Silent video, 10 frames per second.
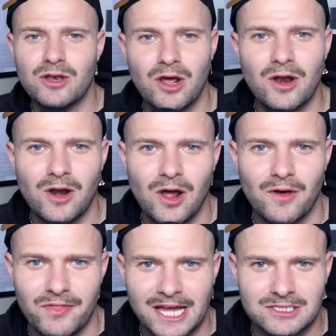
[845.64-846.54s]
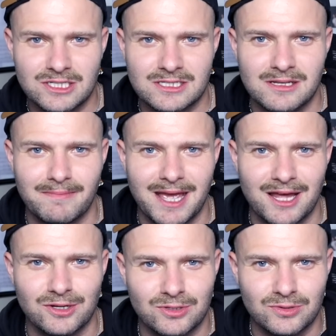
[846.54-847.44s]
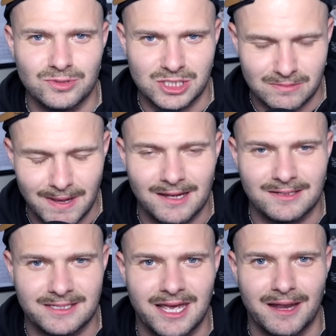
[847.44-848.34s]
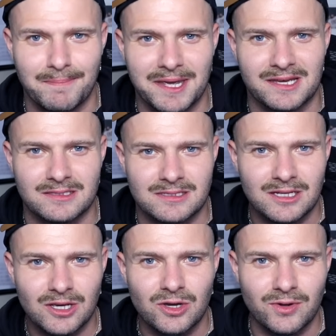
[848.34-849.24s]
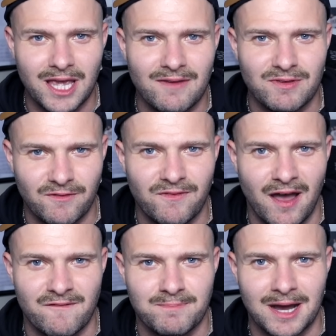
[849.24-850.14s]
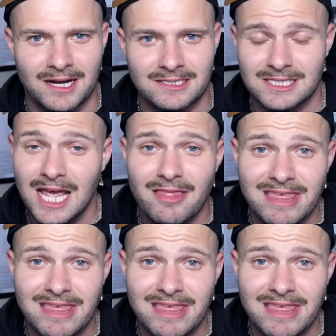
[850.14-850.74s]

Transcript: No, no, no, that's just a man who smells like piss who gave you $5.